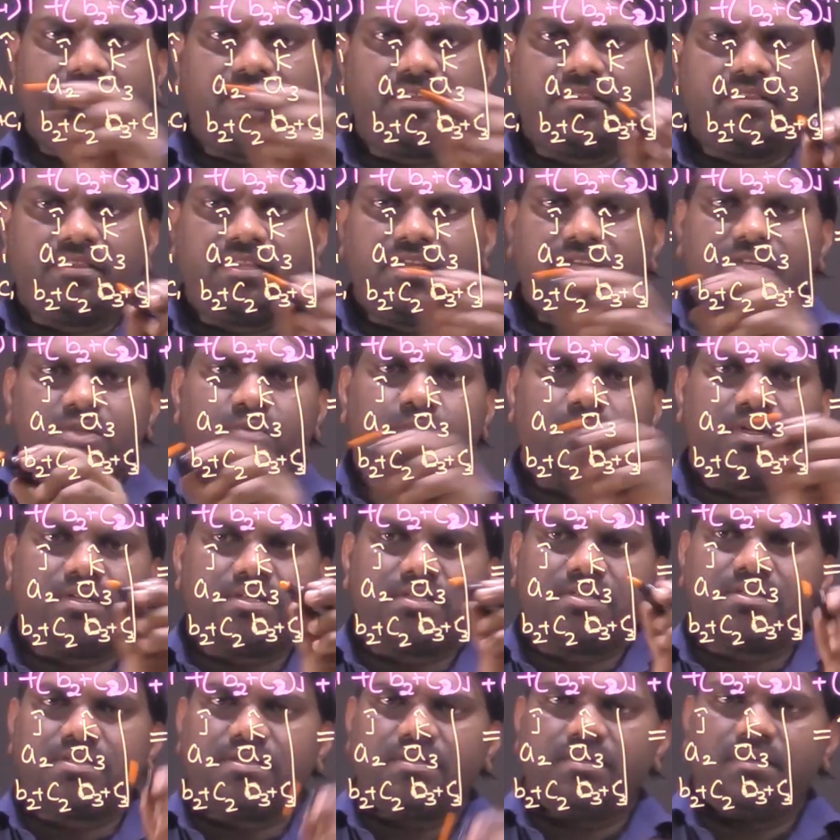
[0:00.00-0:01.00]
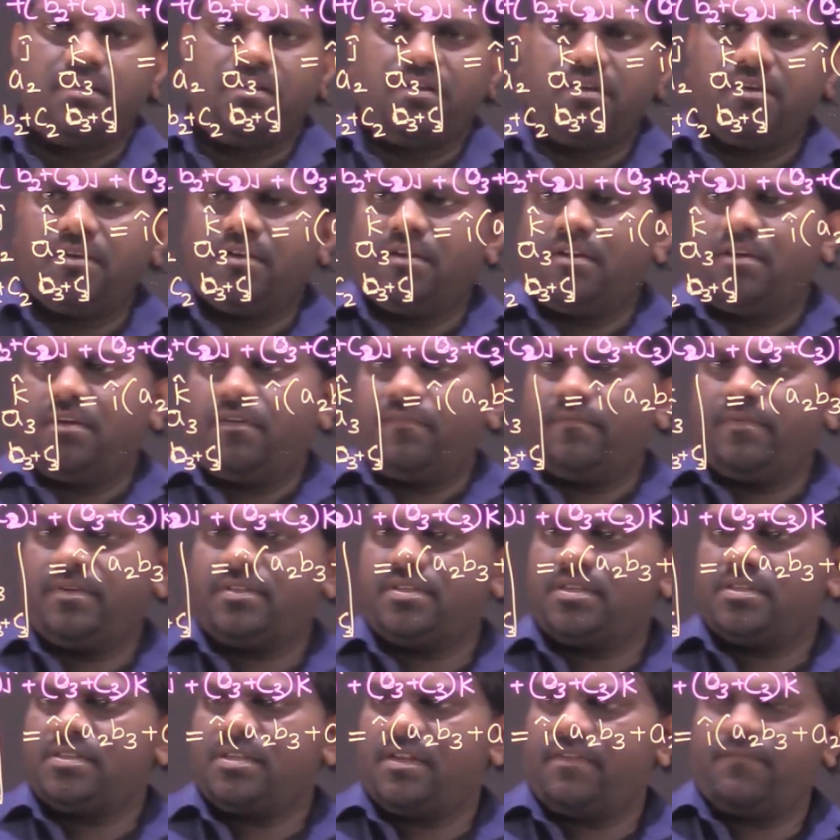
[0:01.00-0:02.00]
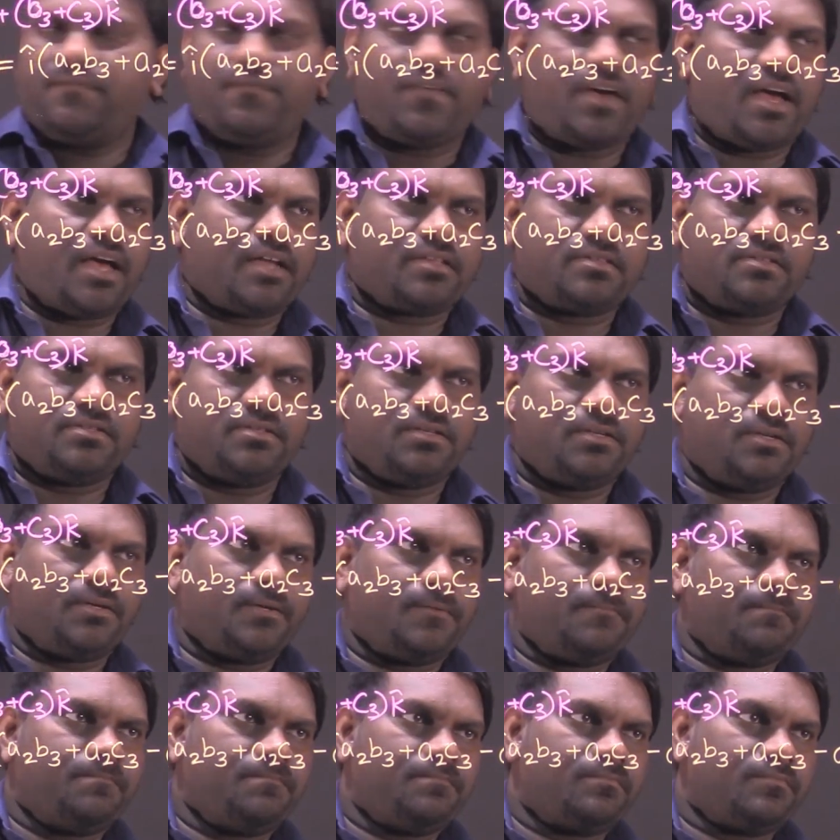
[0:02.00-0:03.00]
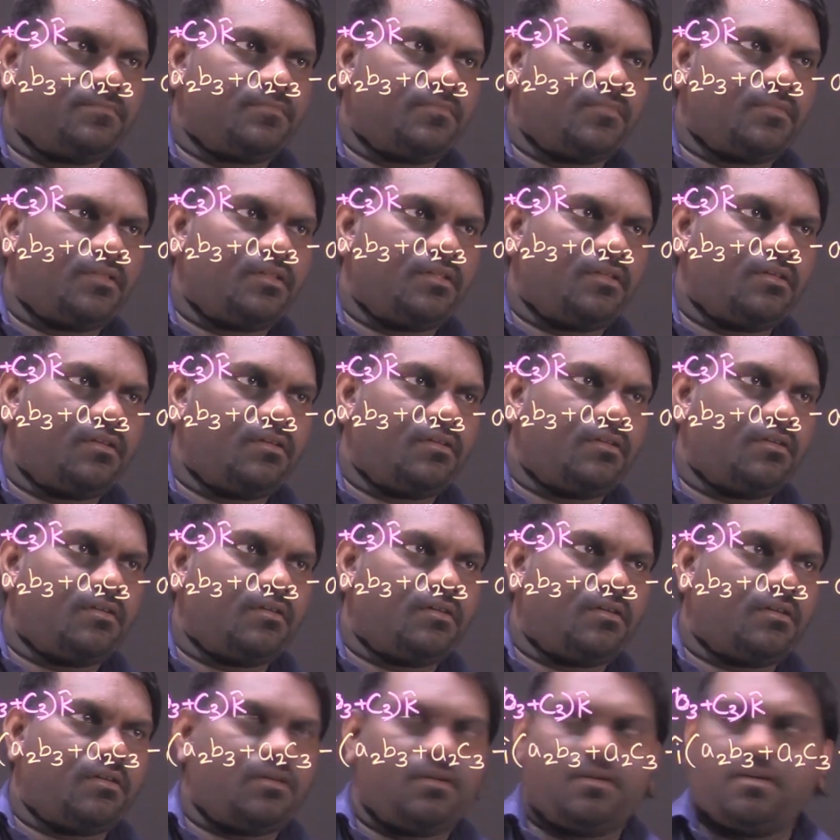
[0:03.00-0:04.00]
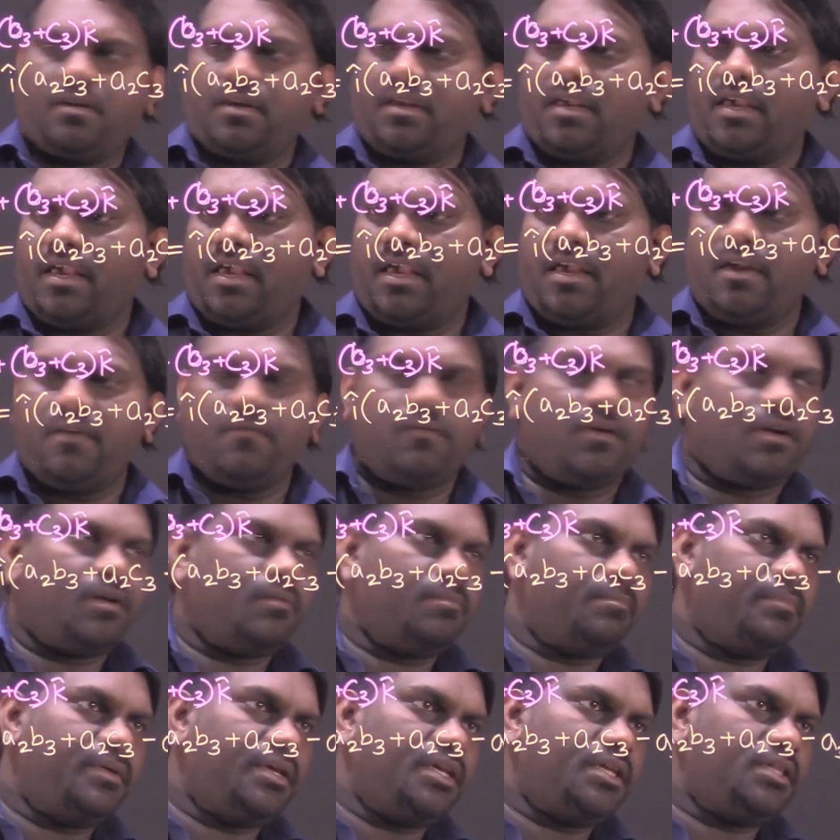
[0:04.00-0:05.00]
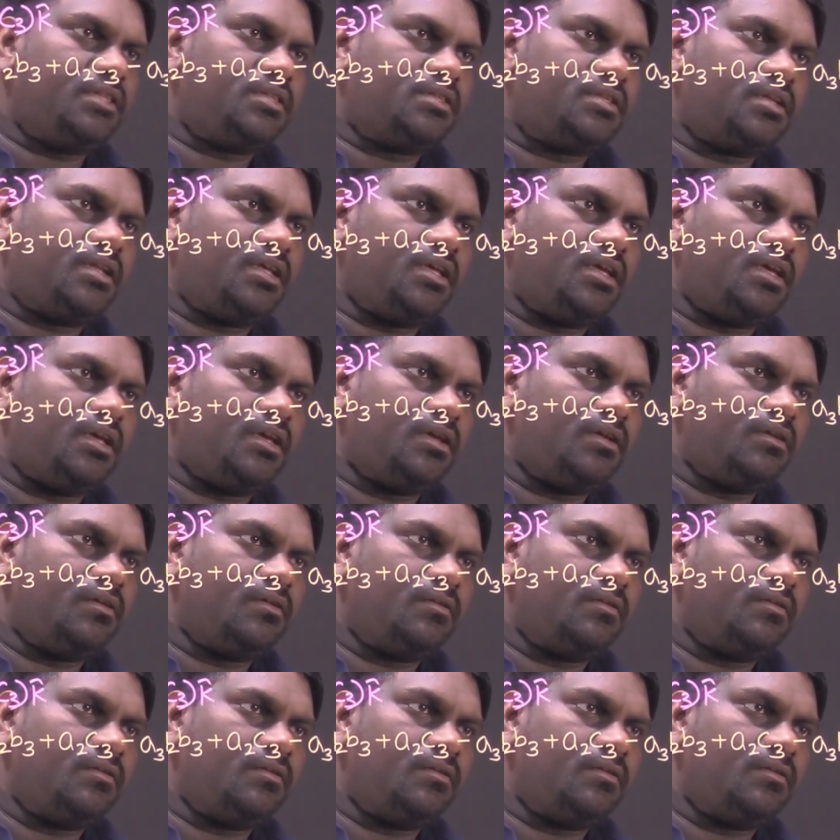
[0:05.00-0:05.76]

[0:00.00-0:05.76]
these ones, which is in fact A1 B3